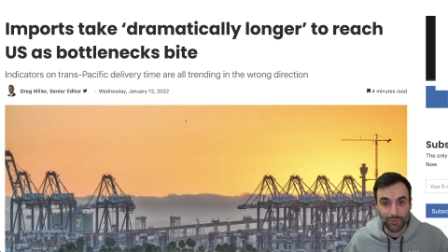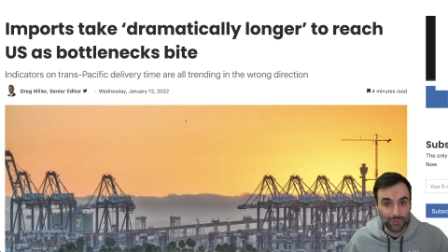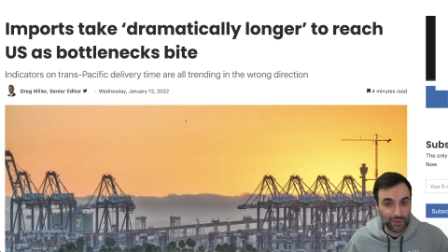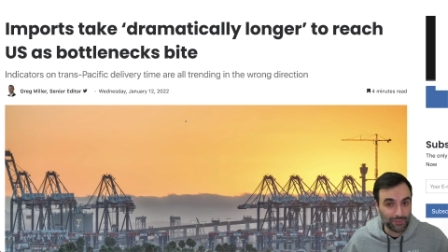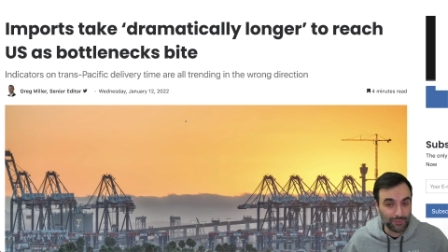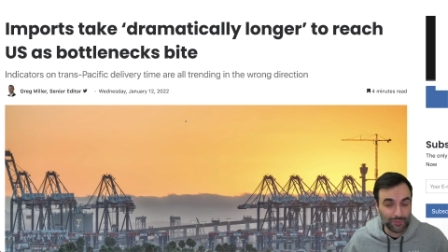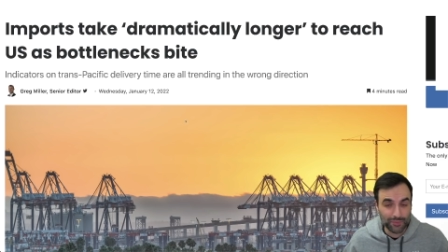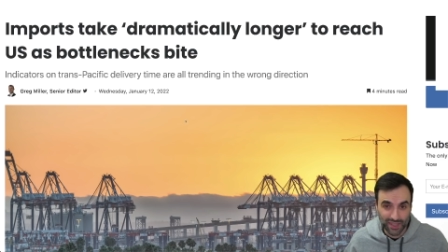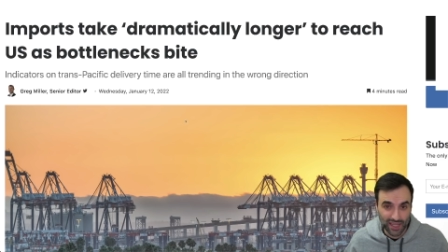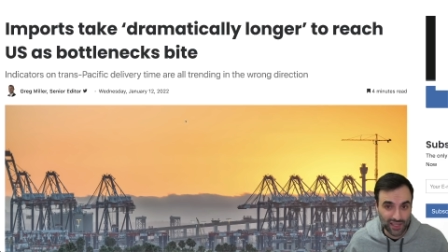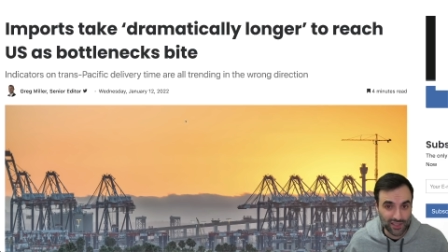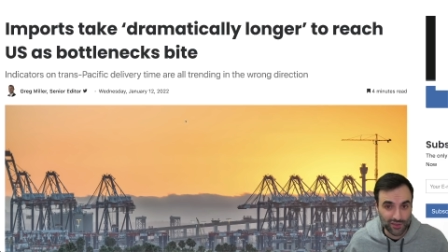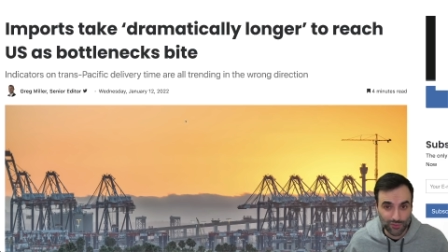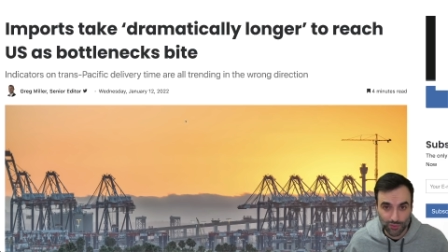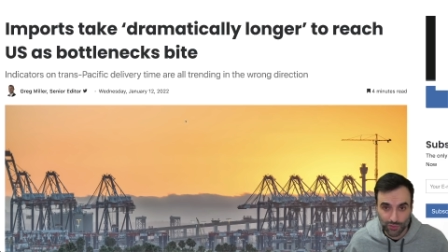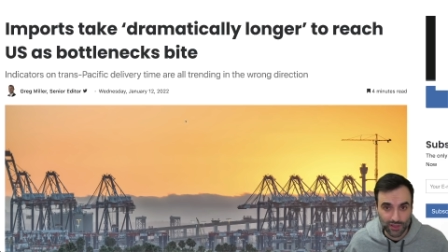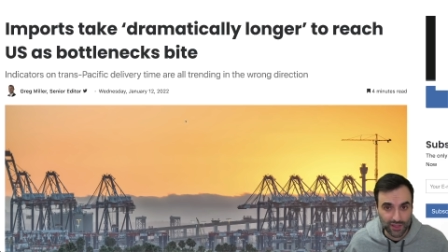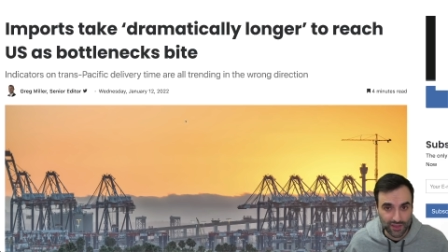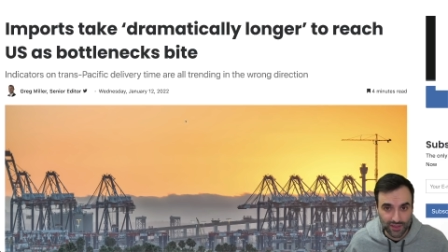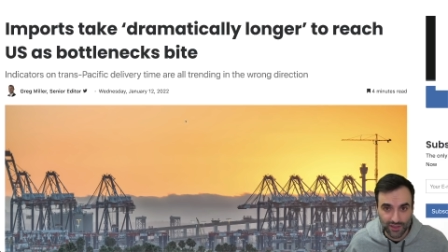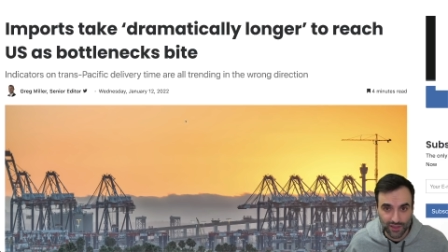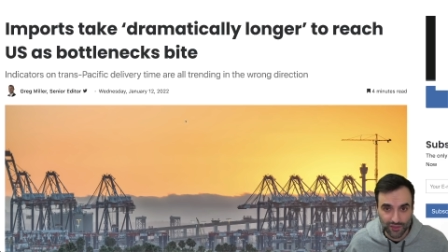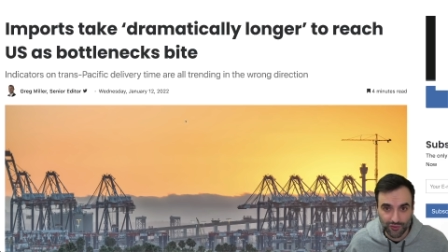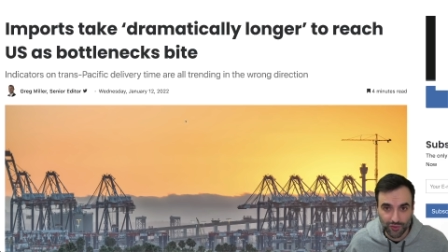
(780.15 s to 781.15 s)
I'm obsessed
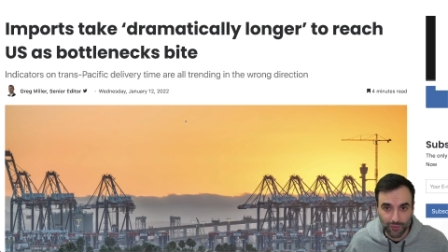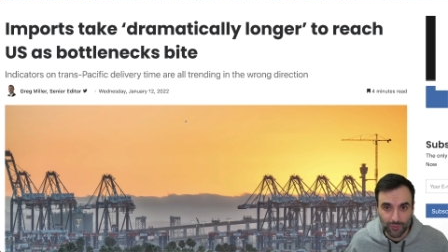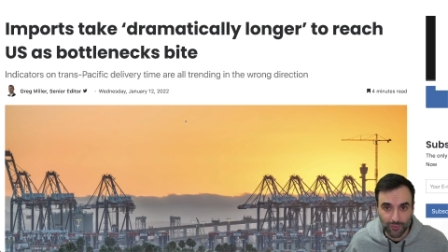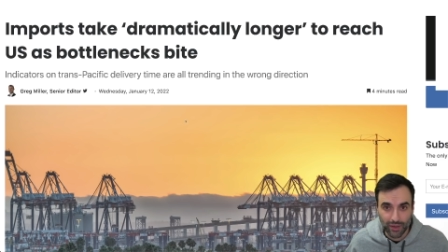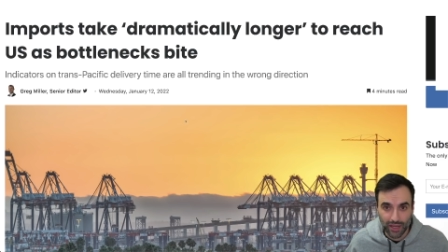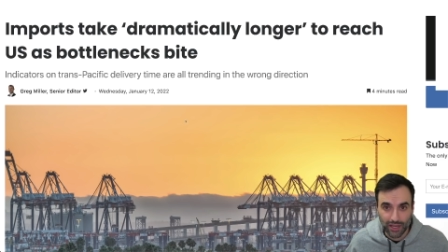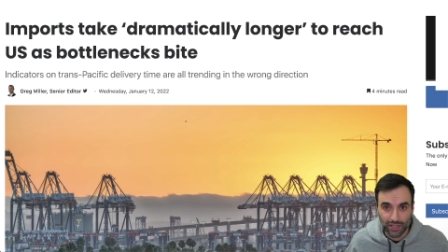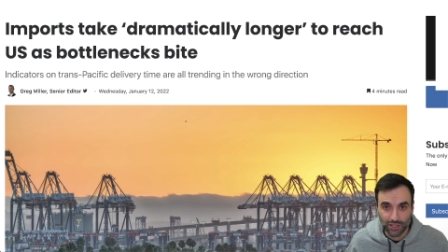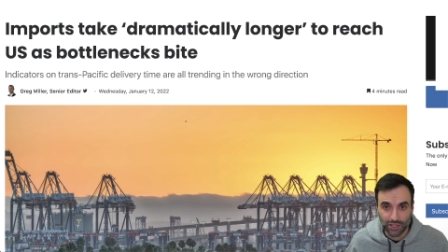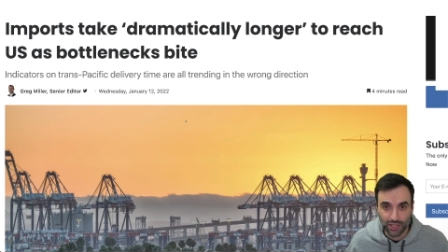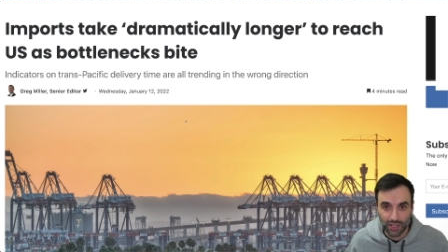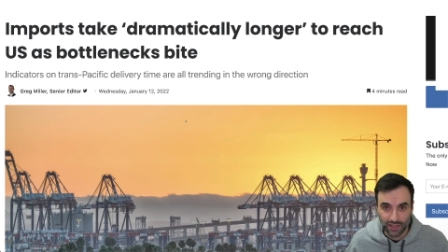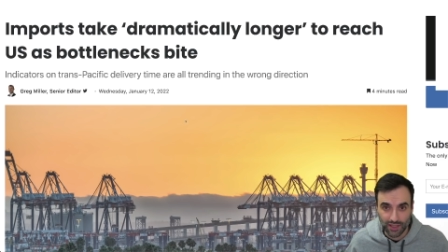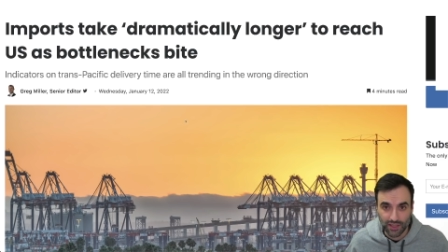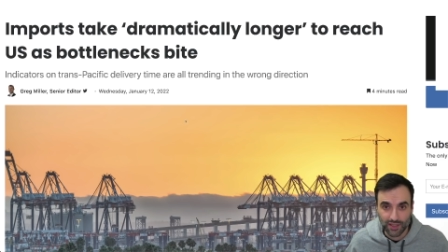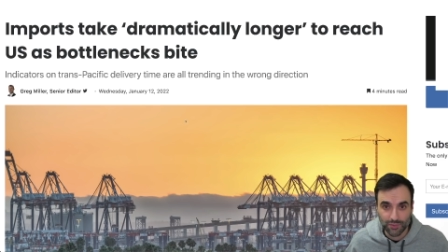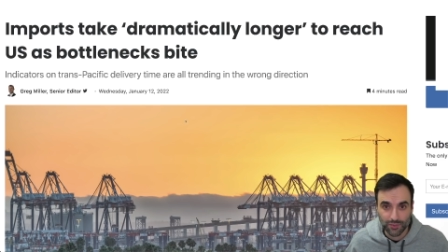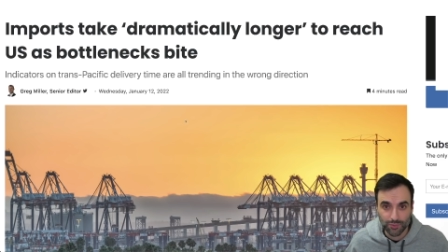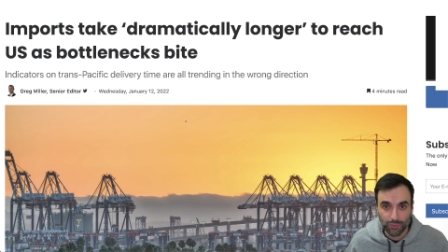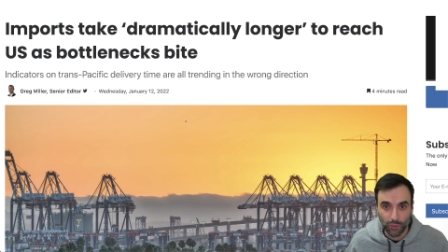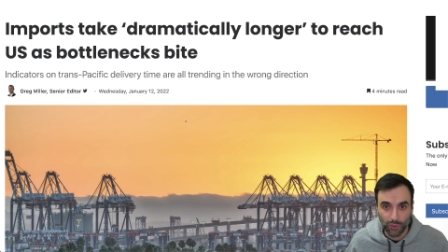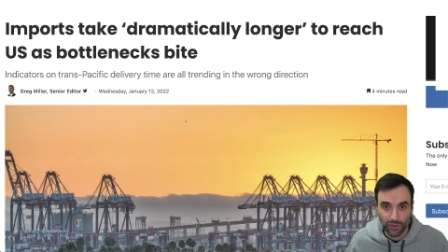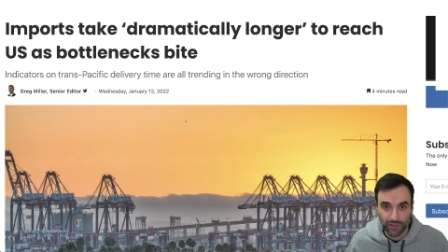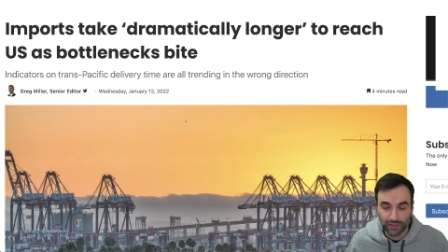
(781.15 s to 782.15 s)
with this information at
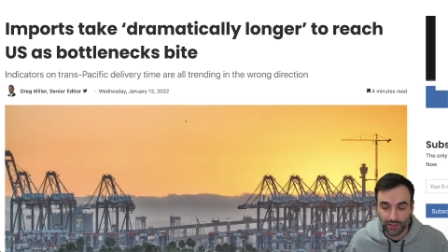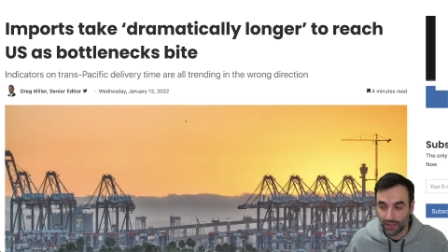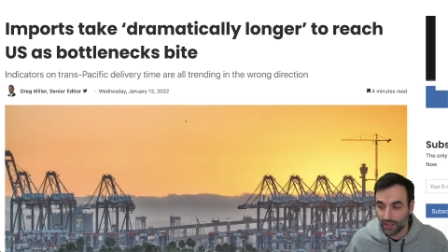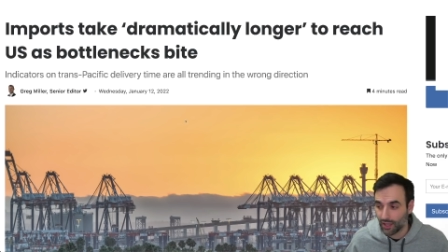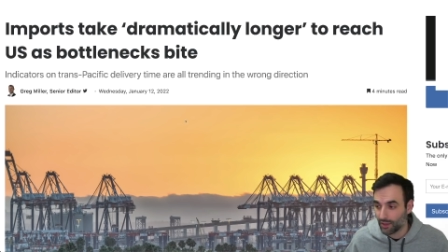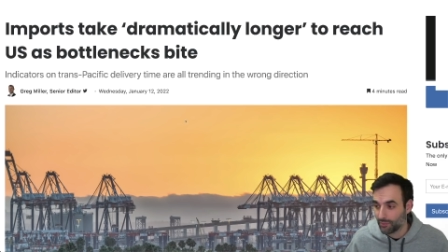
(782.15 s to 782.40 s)
this point.